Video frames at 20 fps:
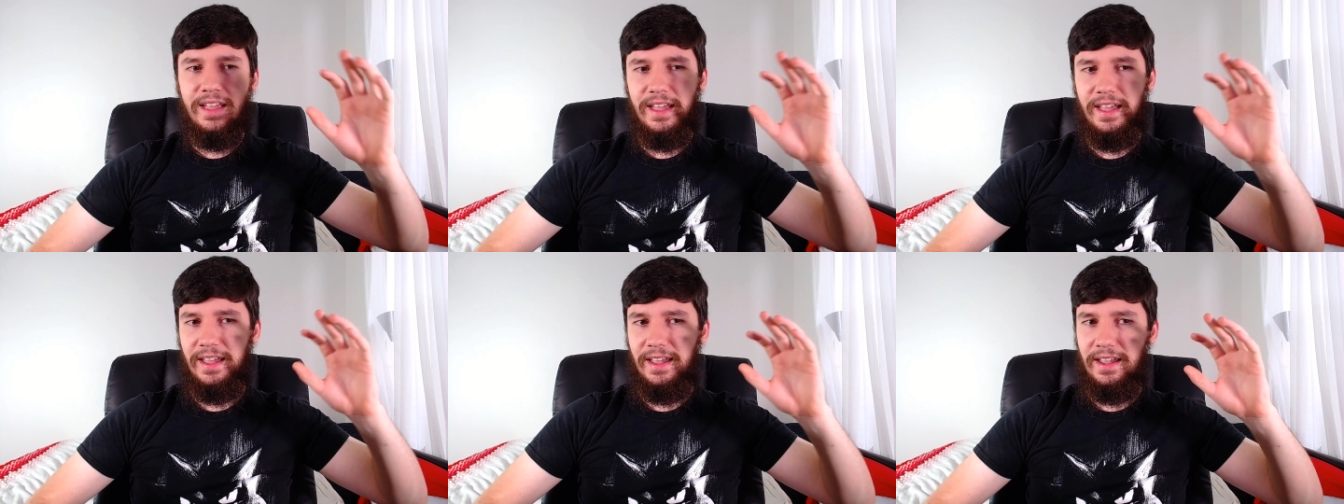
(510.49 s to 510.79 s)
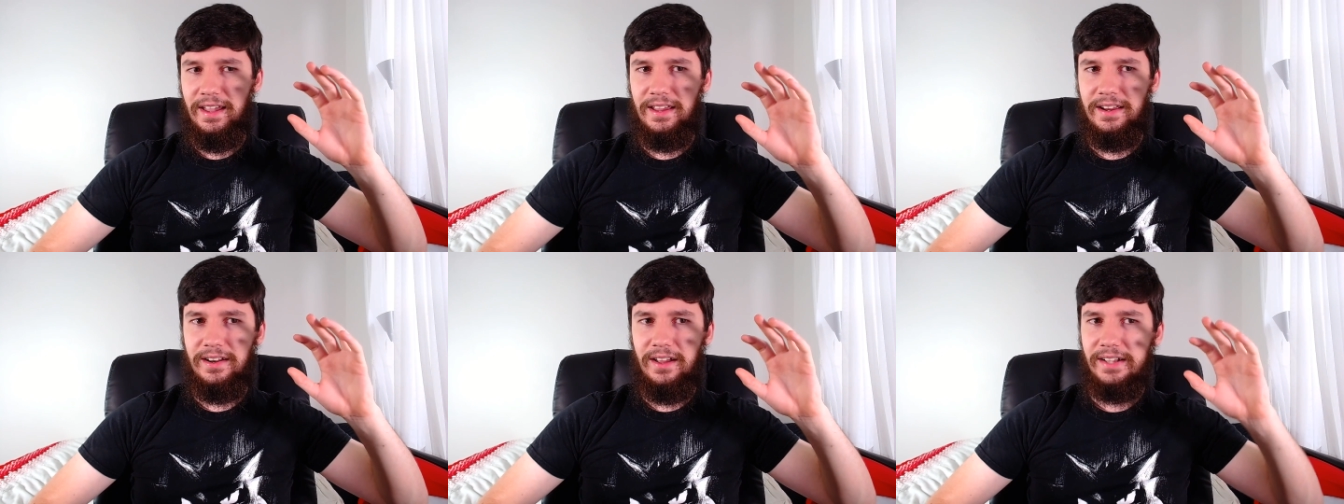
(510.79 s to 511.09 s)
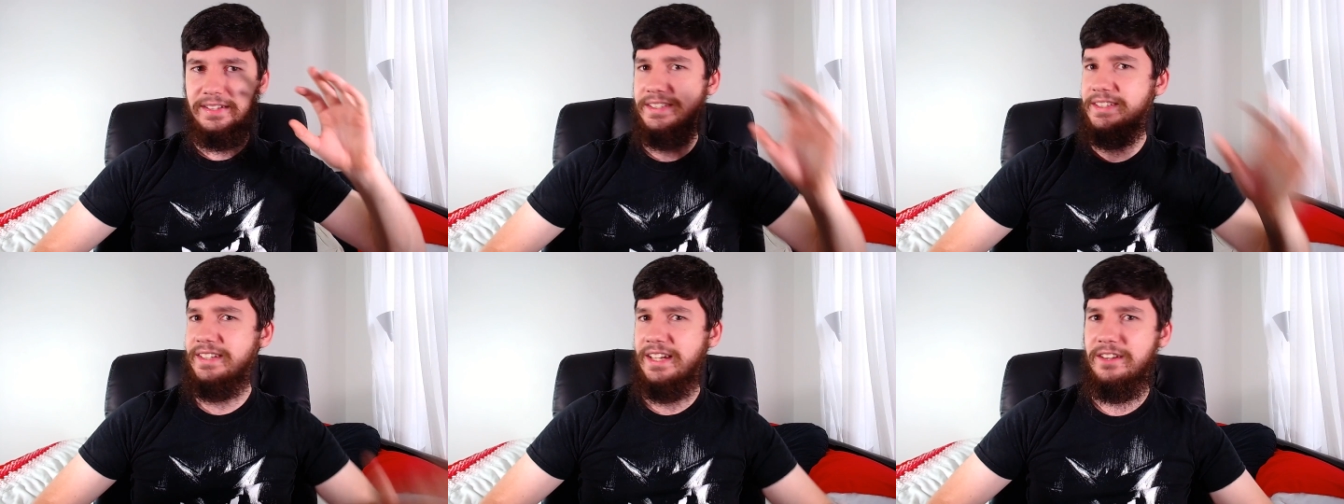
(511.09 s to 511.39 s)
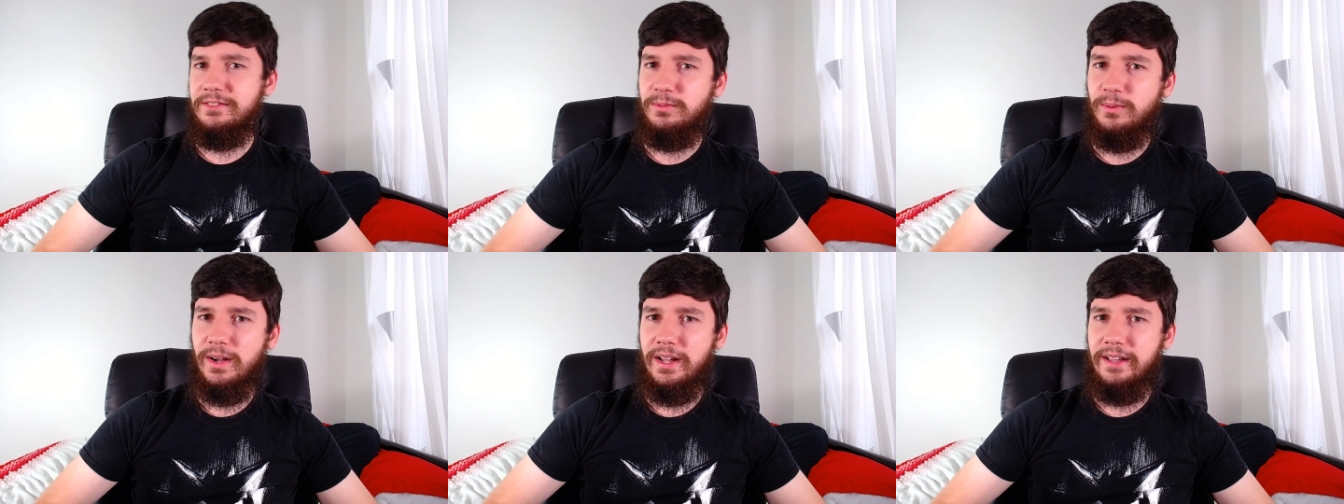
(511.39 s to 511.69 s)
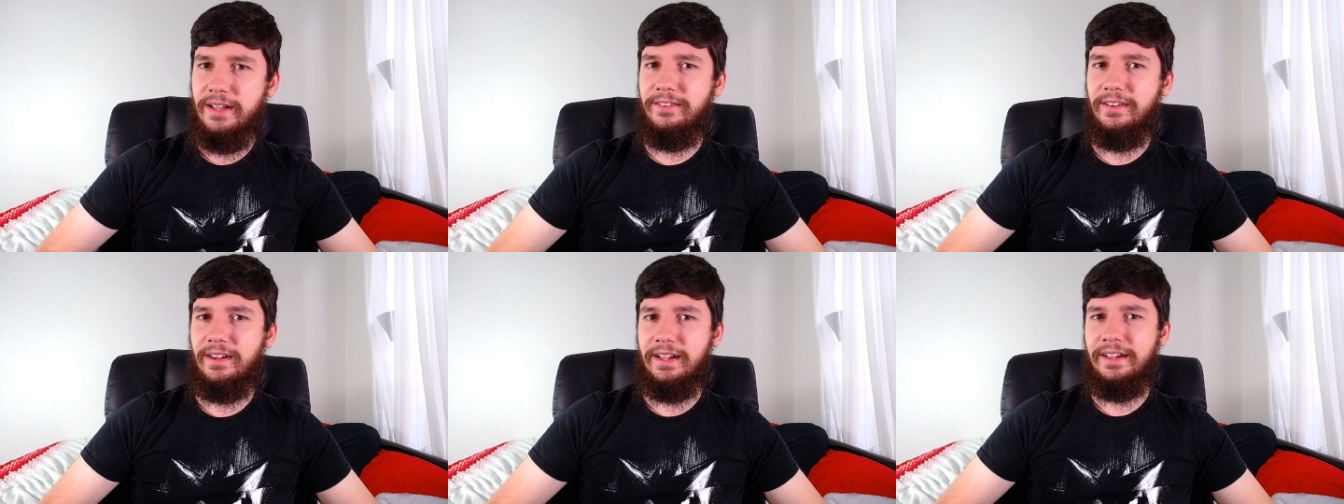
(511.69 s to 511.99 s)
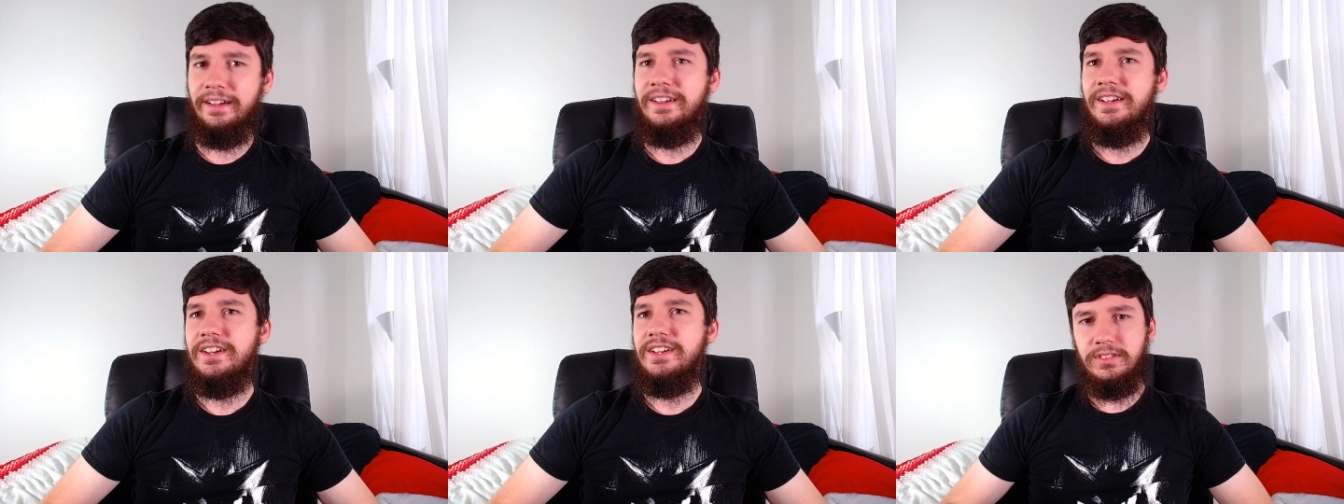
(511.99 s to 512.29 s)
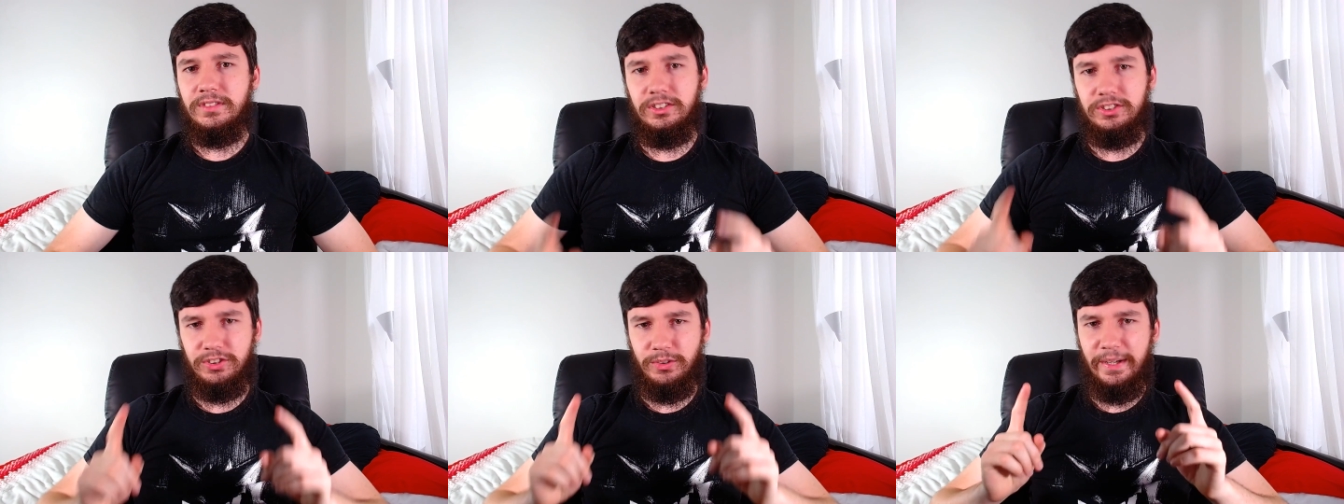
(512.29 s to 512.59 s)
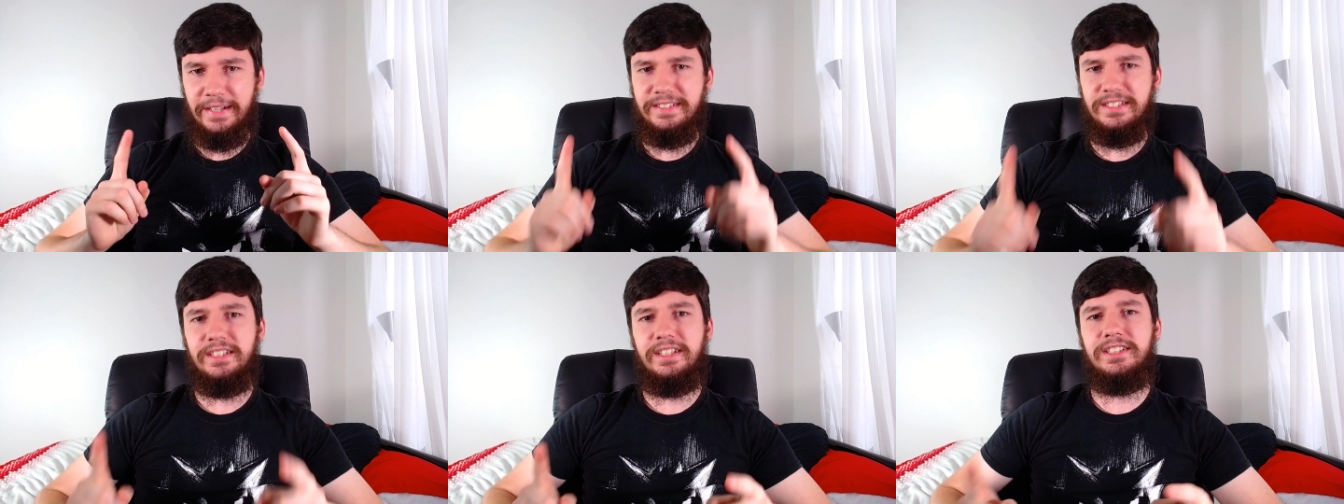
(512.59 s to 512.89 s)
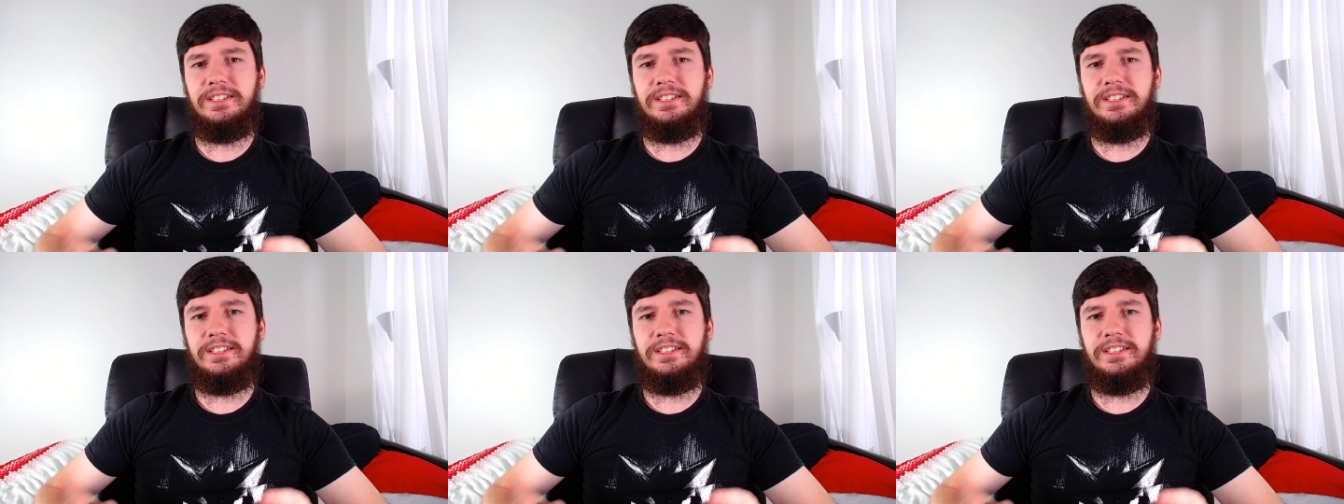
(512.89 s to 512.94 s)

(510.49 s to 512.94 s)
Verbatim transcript: and i didn't have wi-fi so I actually